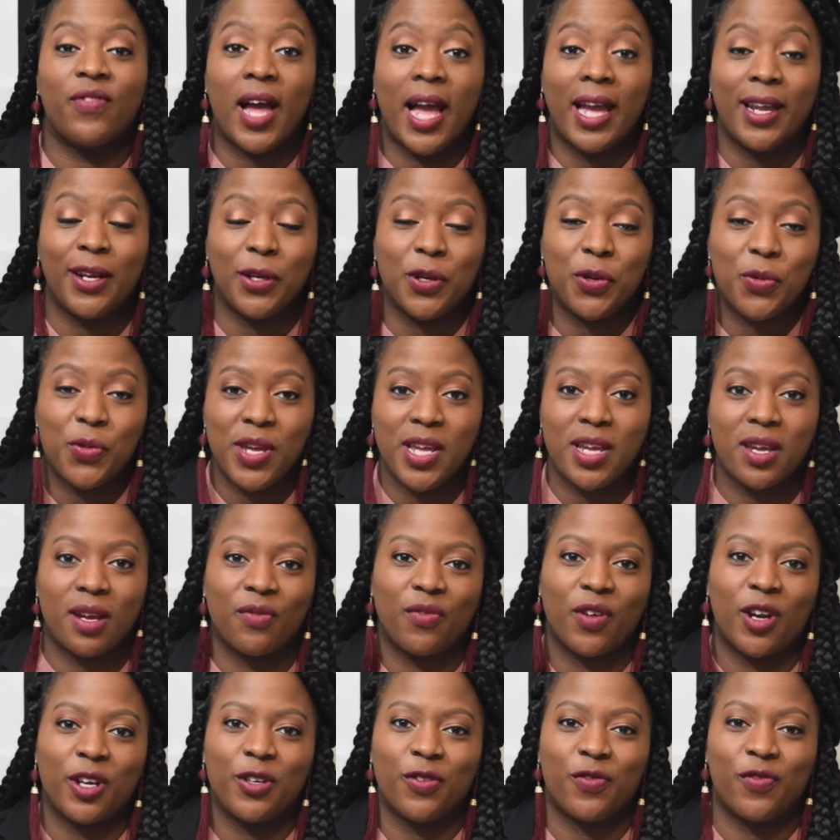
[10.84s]
final week
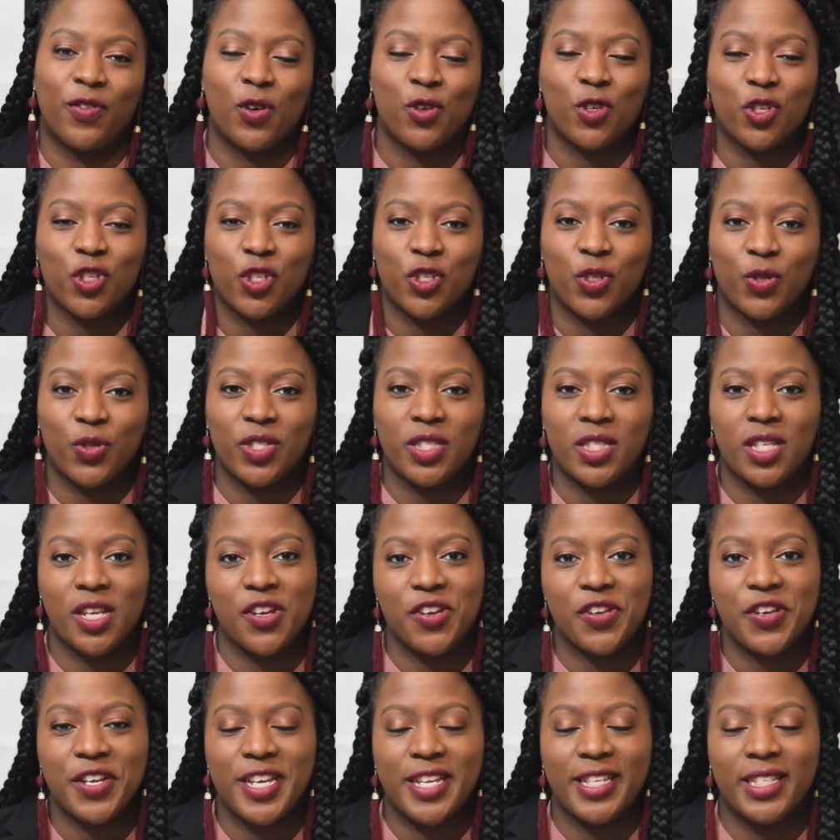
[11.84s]
of our devotional
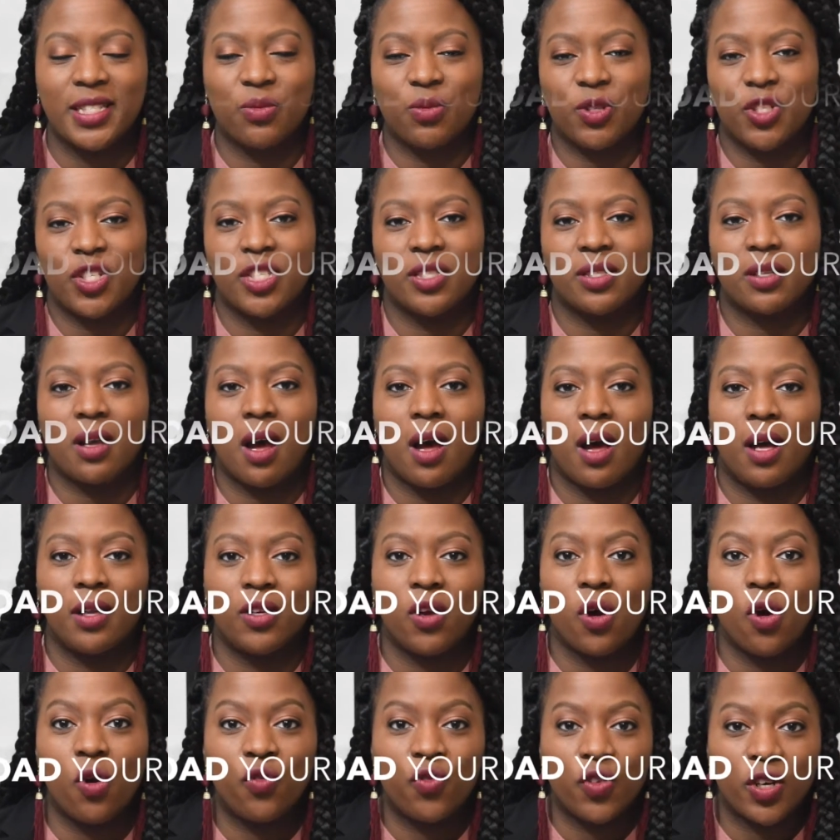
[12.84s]
series, which is
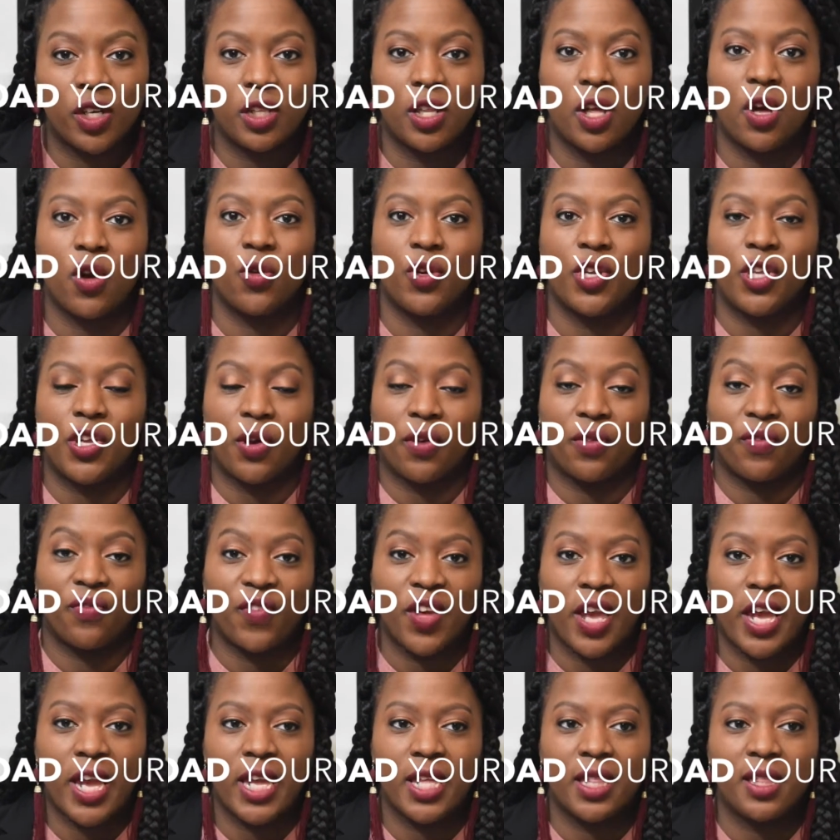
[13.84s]
called Overload Your
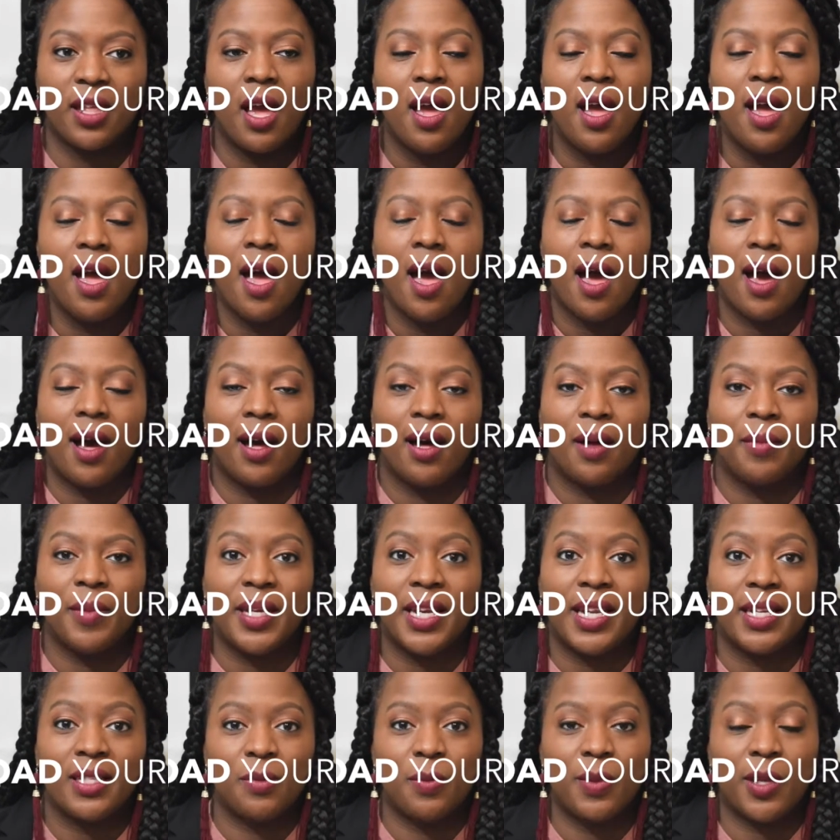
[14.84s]
Faith.
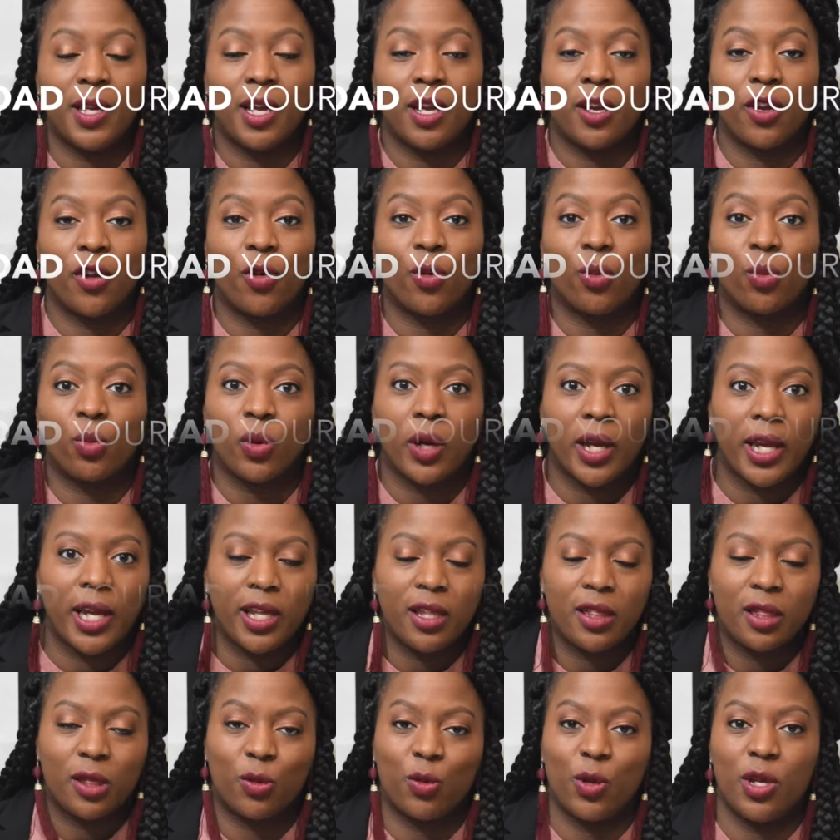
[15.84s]
It has been a
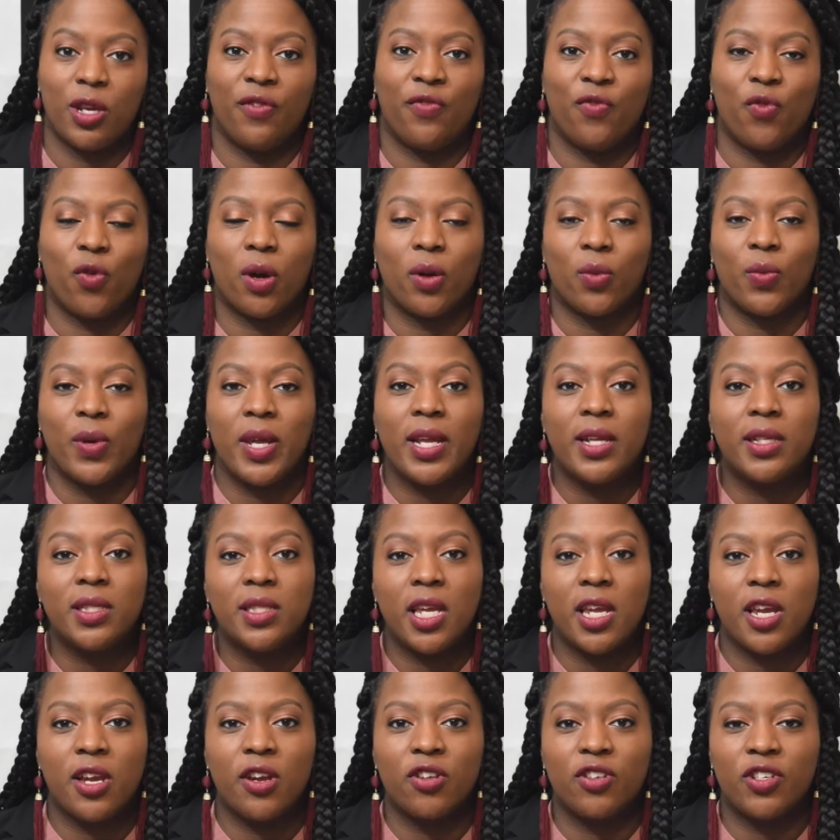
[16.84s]
great 3 to 4
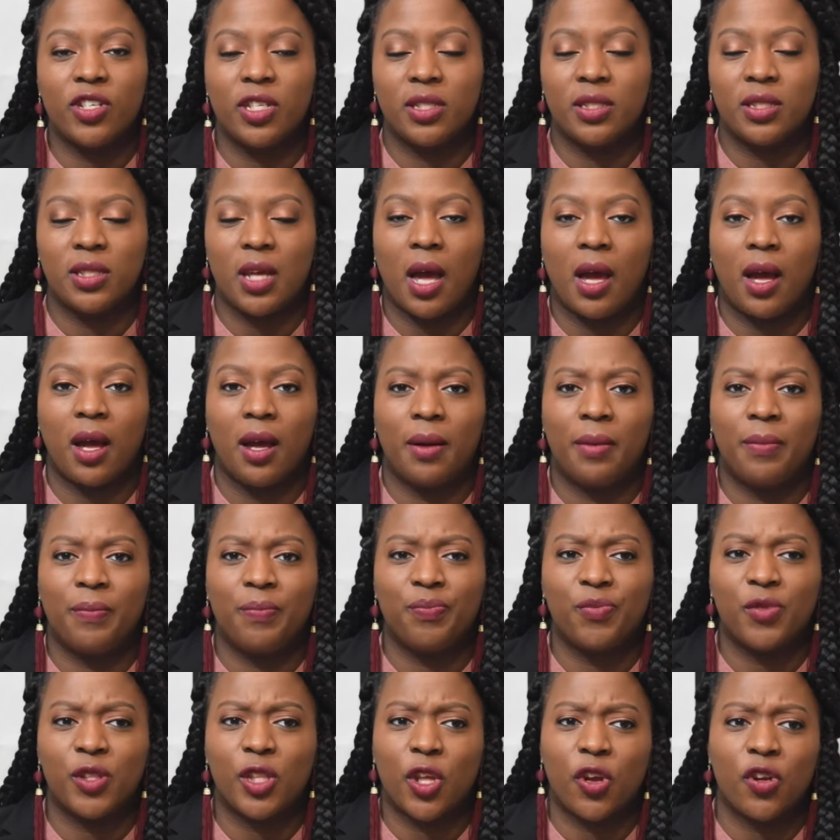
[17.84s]
weeks here, just
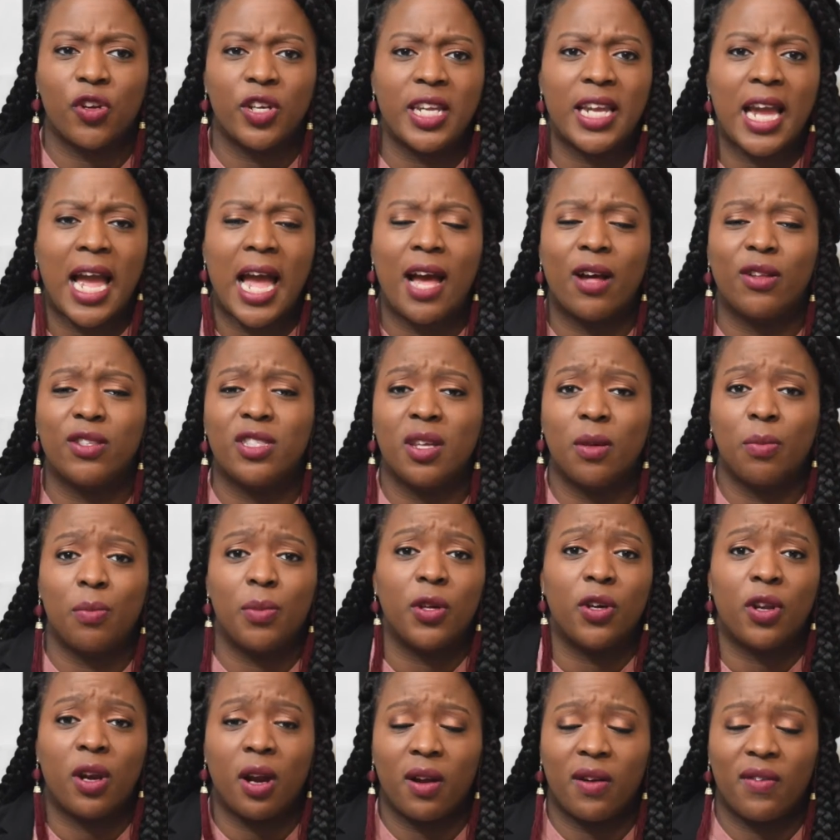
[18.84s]
learning how to
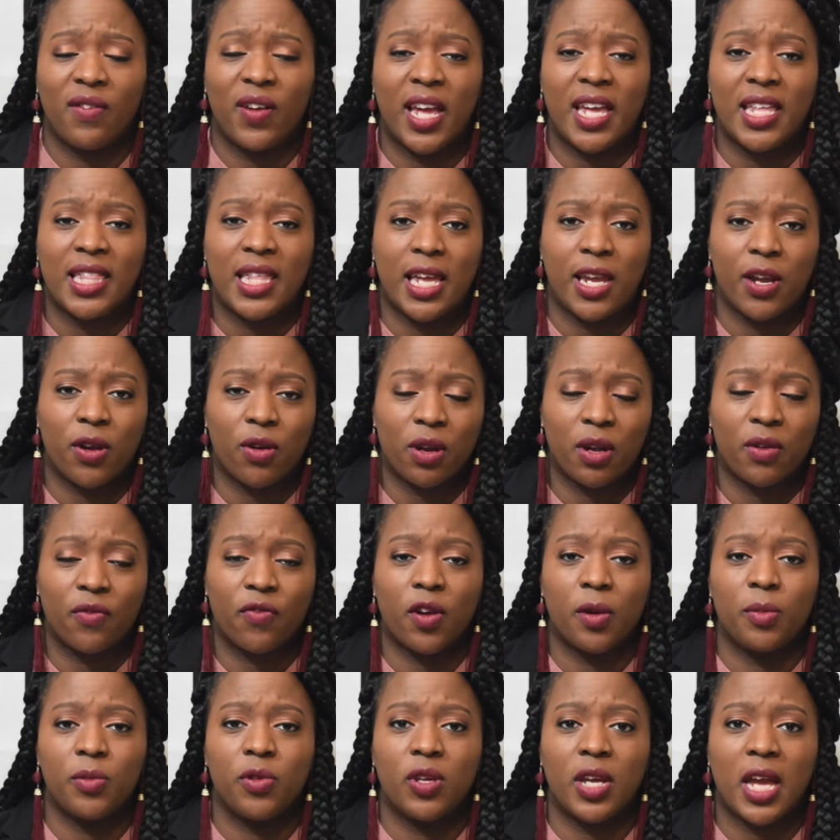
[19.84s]
build our faith, hearing
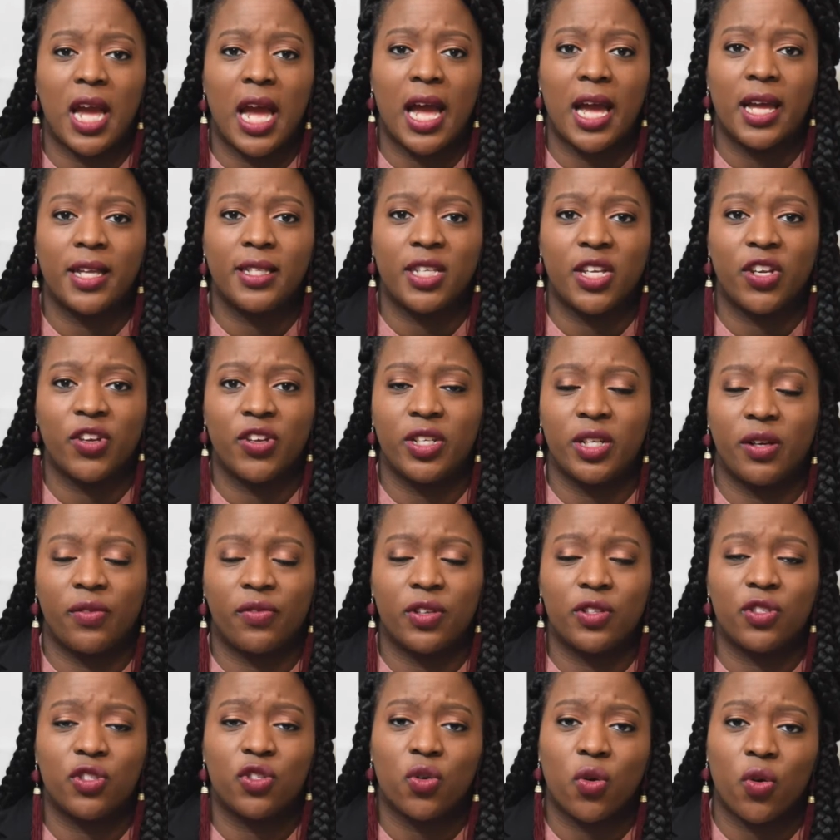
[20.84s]
from you guys, hearing
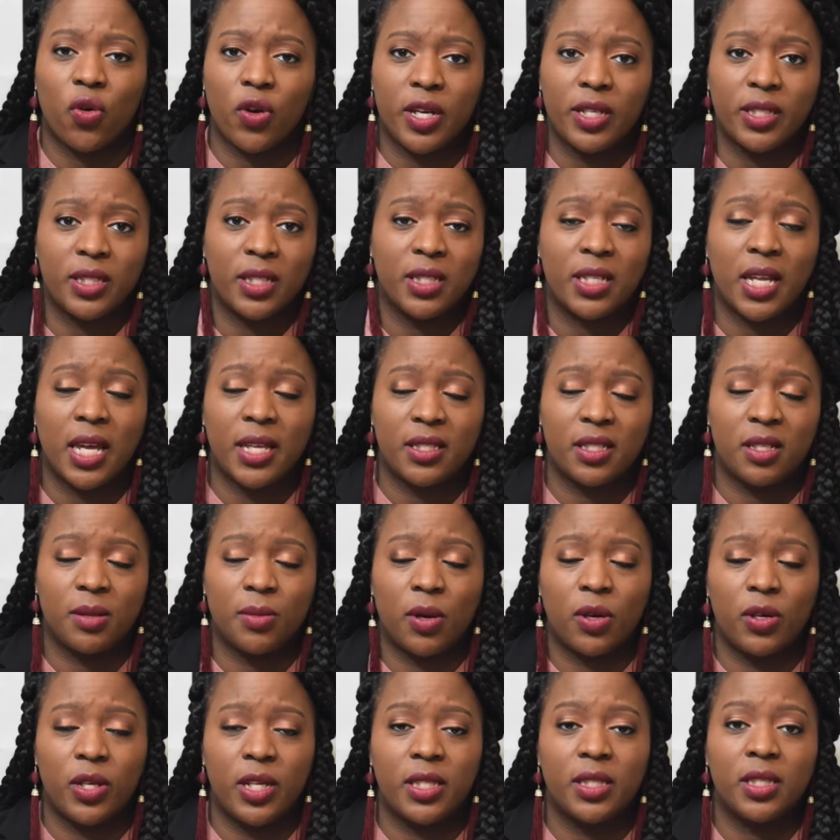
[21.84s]
different stories and
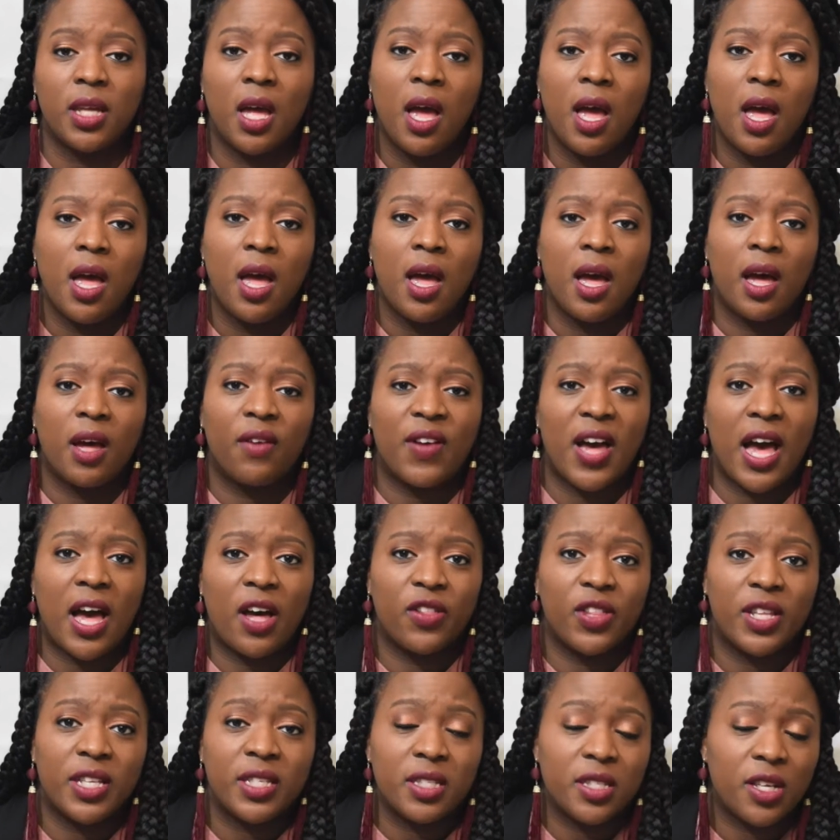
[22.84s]
testimonies of
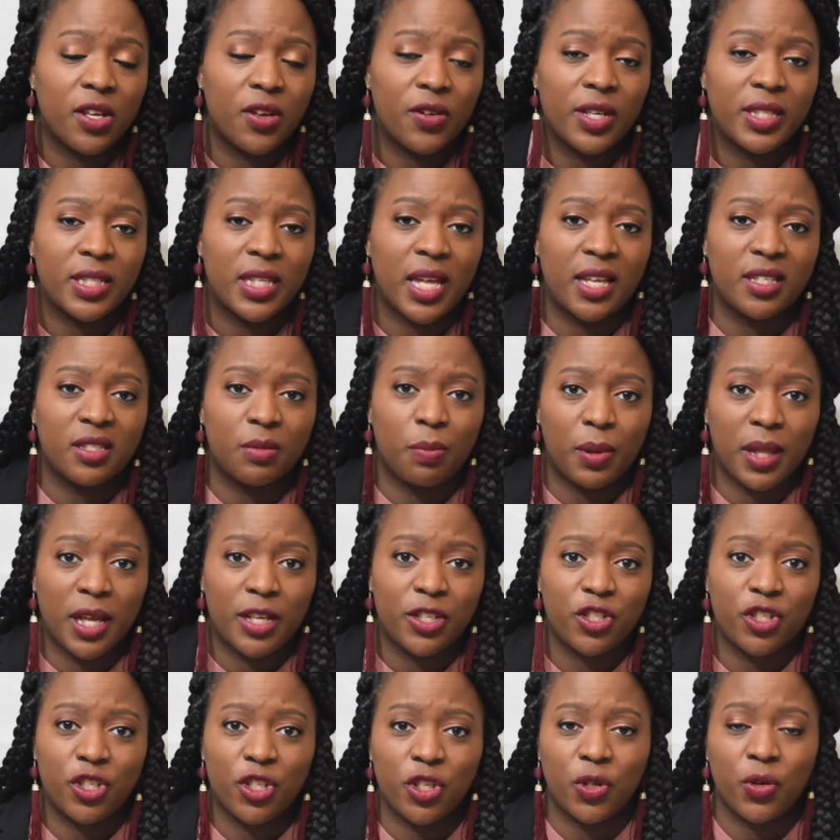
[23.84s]
how this series has
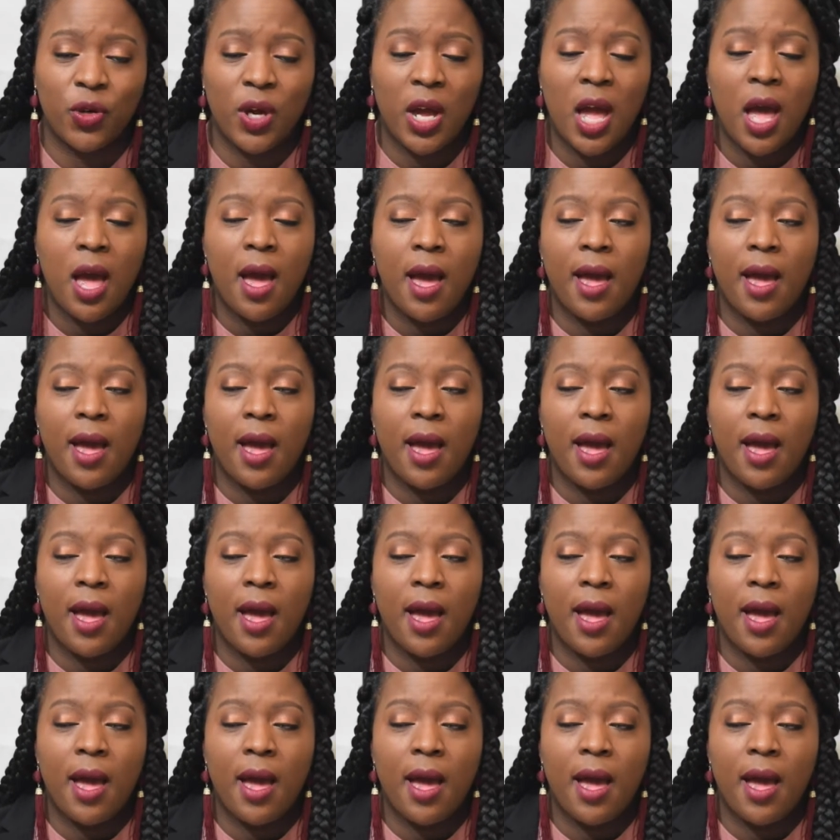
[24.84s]
blessed you.